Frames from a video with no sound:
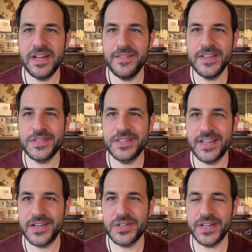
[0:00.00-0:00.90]
in this
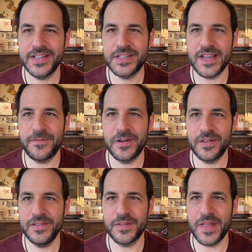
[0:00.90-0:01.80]
dish, it's
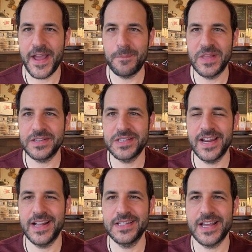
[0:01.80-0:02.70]
definitely the lamb that
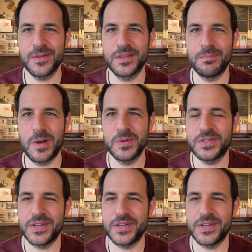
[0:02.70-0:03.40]
stands out the most.